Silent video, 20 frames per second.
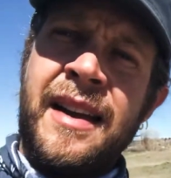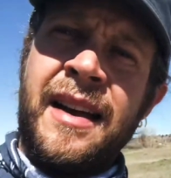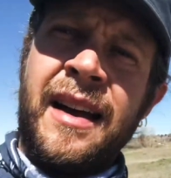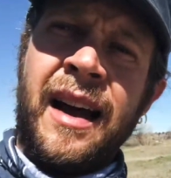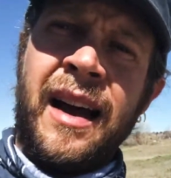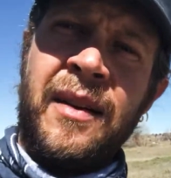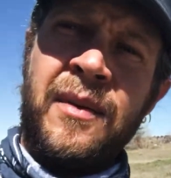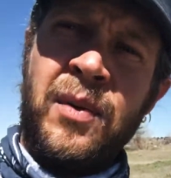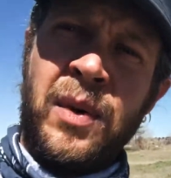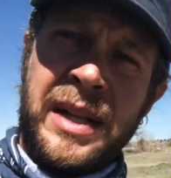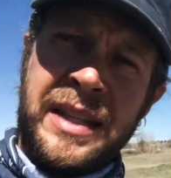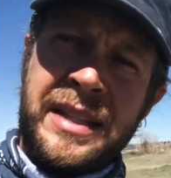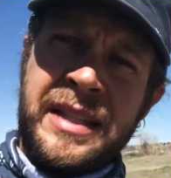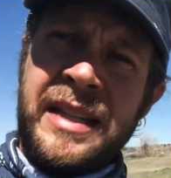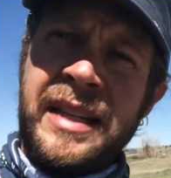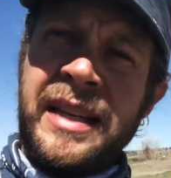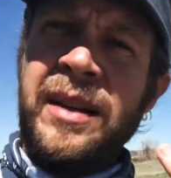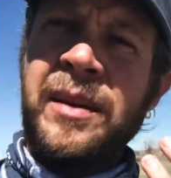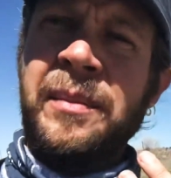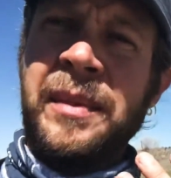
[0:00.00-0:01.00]
of what's
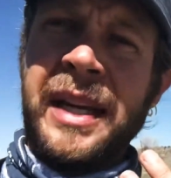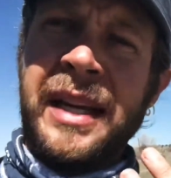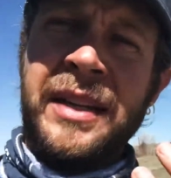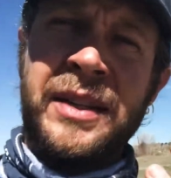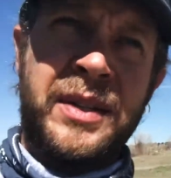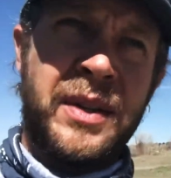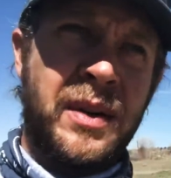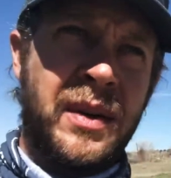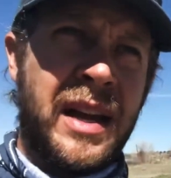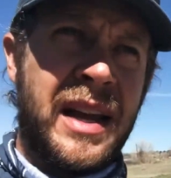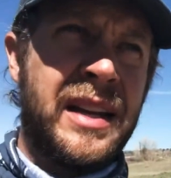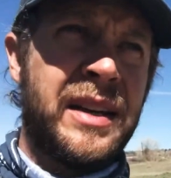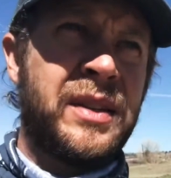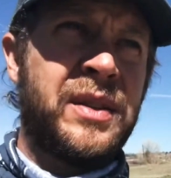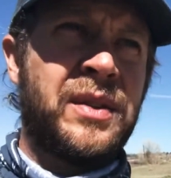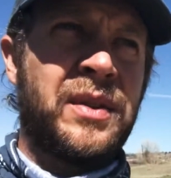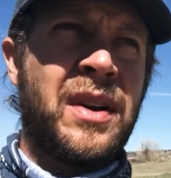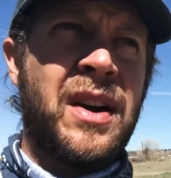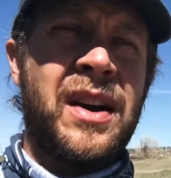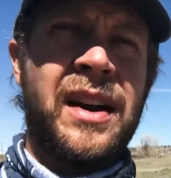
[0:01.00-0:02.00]
near me. So kind of
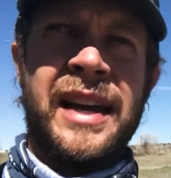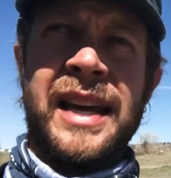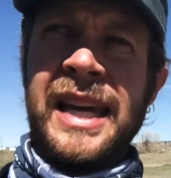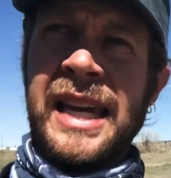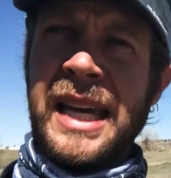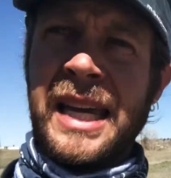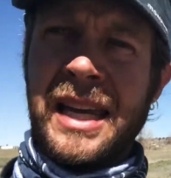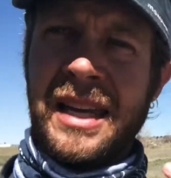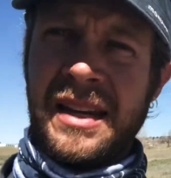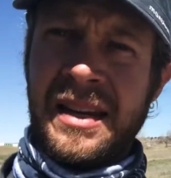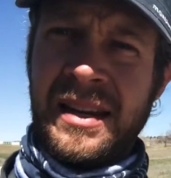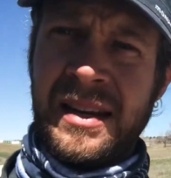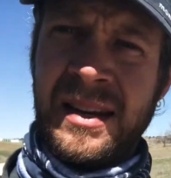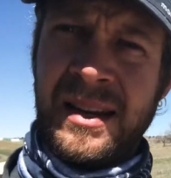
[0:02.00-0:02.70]
drawing in